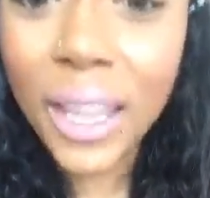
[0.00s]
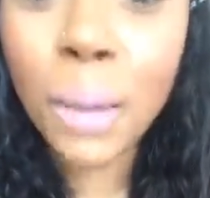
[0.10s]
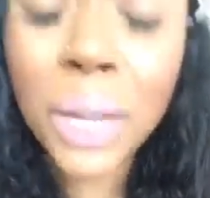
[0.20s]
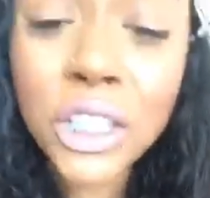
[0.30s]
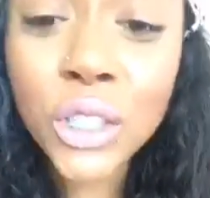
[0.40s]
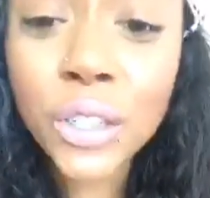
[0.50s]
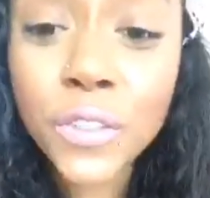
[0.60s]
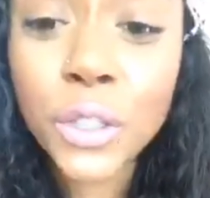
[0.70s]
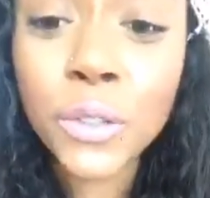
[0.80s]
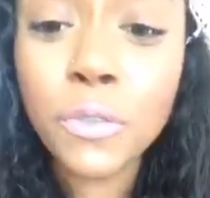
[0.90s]
I'm not sure
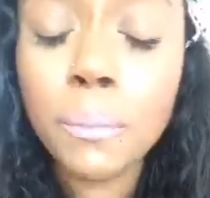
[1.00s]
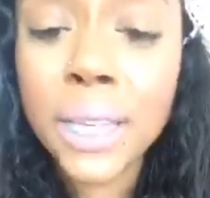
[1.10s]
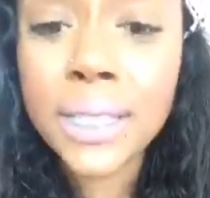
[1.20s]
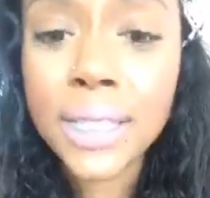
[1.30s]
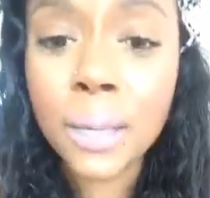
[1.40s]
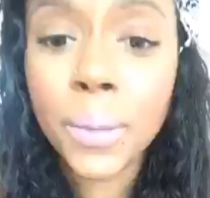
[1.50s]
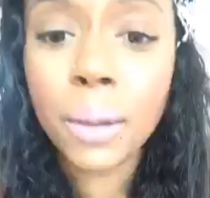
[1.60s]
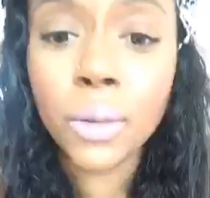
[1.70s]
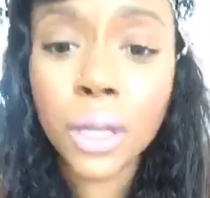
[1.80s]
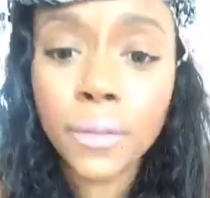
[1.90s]
if you've missed it, but
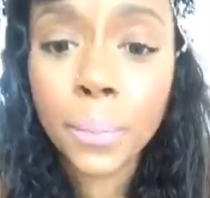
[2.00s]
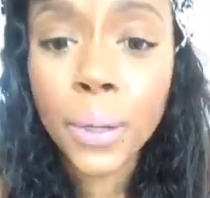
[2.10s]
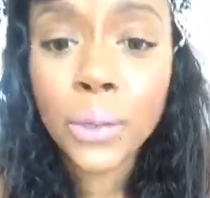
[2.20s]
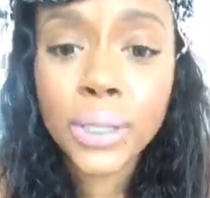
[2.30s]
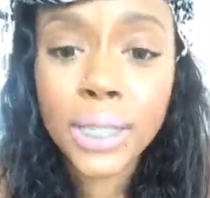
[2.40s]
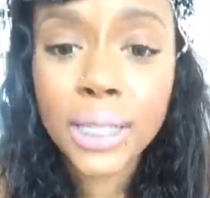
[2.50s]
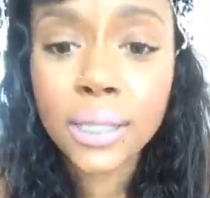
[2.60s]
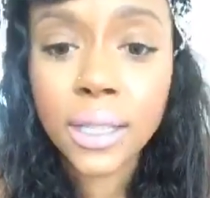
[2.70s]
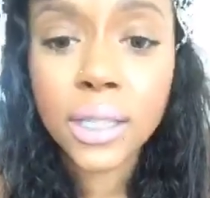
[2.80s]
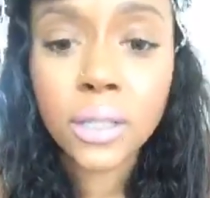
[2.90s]
I'm going to repost
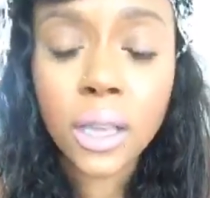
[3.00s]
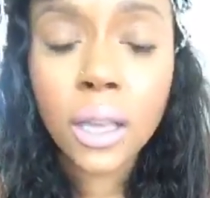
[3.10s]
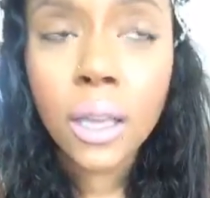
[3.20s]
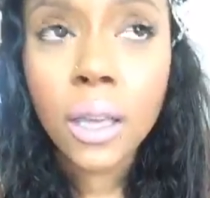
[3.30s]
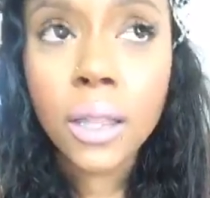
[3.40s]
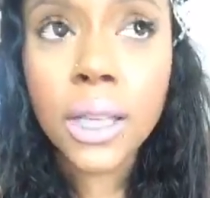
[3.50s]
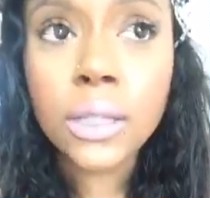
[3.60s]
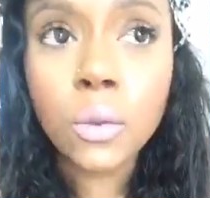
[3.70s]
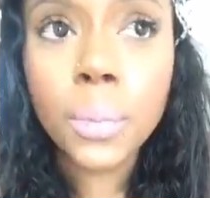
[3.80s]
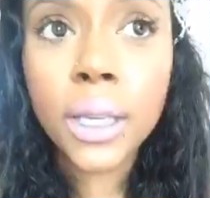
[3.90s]
this and this
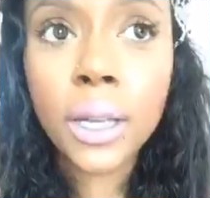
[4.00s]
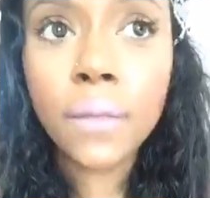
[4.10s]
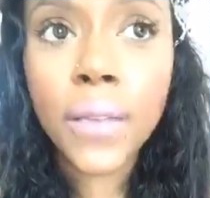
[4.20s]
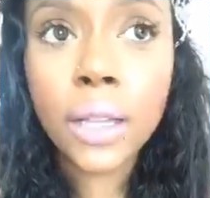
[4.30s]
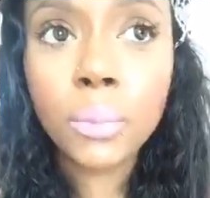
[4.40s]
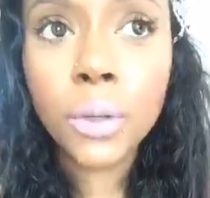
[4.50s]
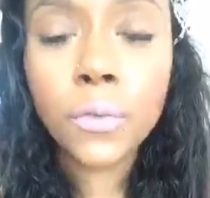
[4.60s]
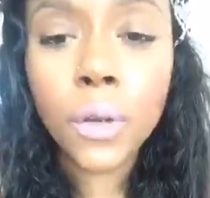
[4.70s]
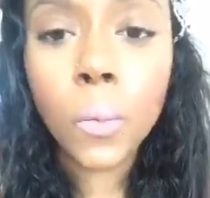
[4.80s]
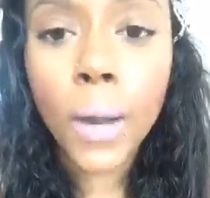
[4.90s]
this will be available
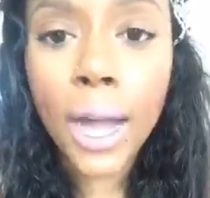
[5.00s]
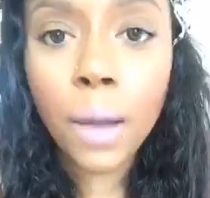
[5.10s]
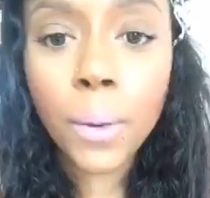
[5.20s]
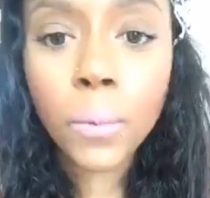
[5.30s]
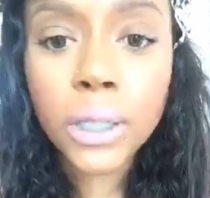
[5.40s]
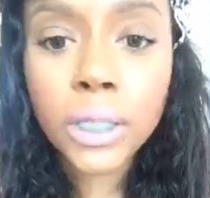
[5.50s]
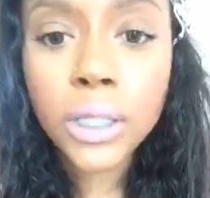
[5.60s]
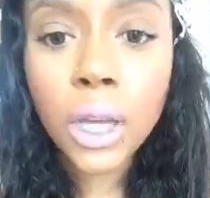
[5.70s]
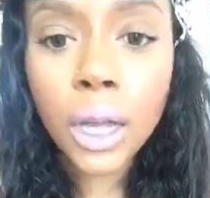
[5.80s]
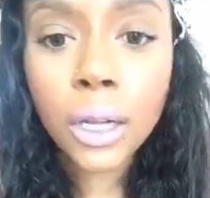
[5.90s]
for a while, but we're
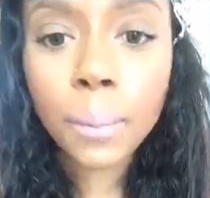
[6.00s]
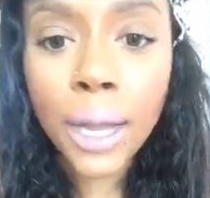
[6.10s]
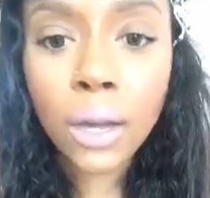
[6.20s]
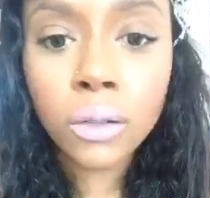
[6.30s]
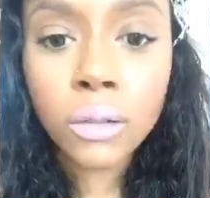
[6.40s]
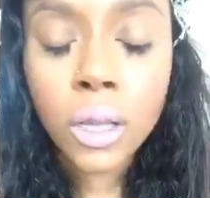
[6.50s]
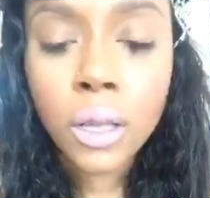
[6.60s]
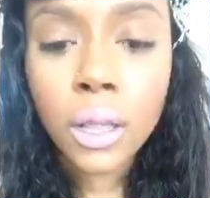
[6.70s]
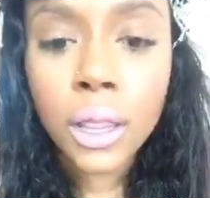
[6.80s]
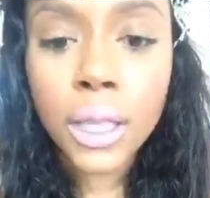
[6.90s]
just talking about
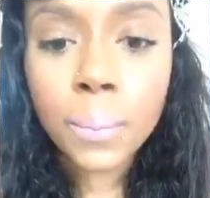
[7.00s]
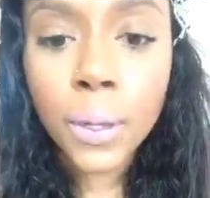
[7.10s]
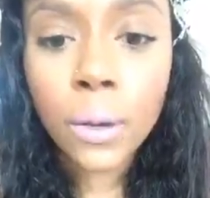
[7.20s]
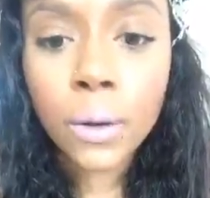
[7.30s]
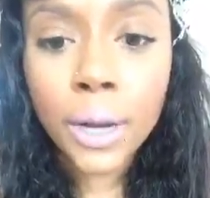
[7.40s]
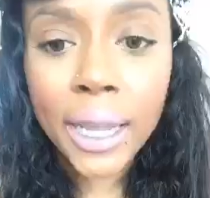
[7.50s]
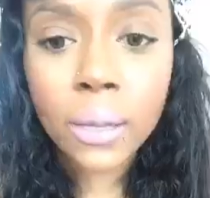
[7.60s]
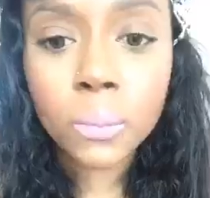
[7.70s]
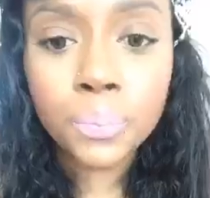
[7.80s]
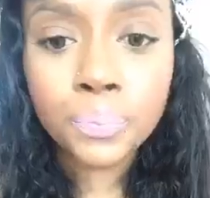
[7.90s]
the
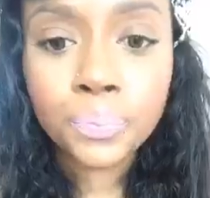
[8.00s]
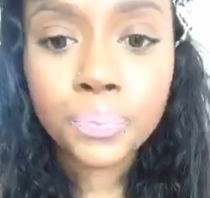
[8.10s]
program